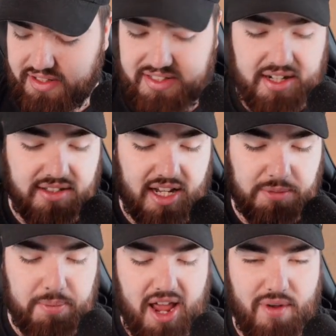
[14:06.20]
this is the second to
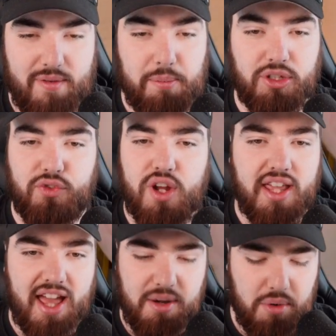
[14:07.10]
last pack. We have a Butterfree
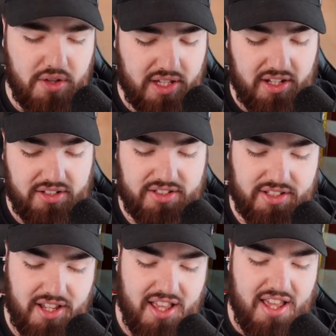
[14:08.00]
again. What are the
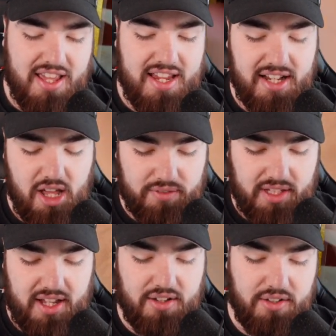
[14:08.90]
odds?
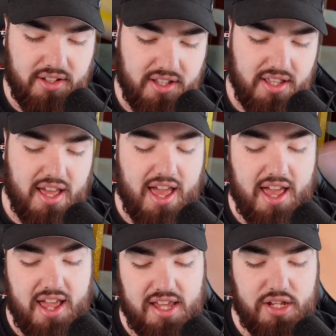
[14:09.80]
Helioptile,
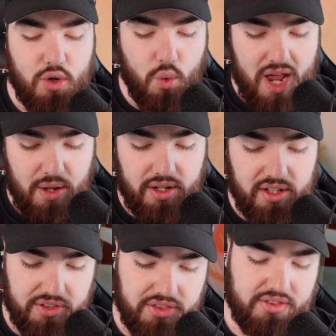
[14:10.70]
a
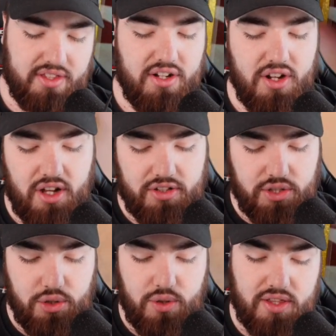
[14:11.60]
Growlithe,
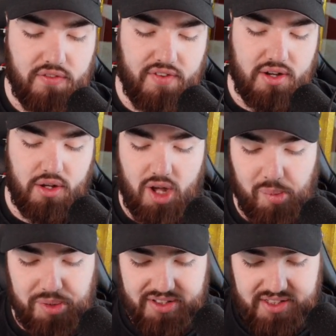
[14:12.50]
Natu, and the final
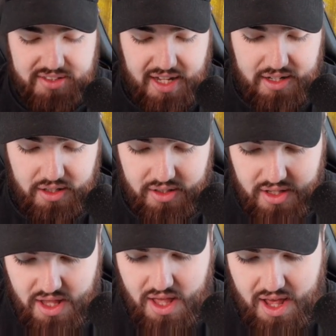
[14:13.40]
card being Skylar.
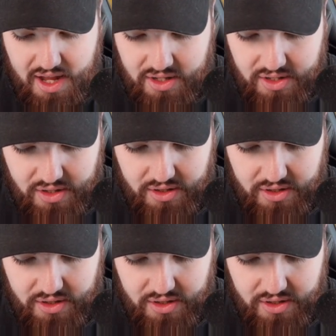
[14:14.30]
And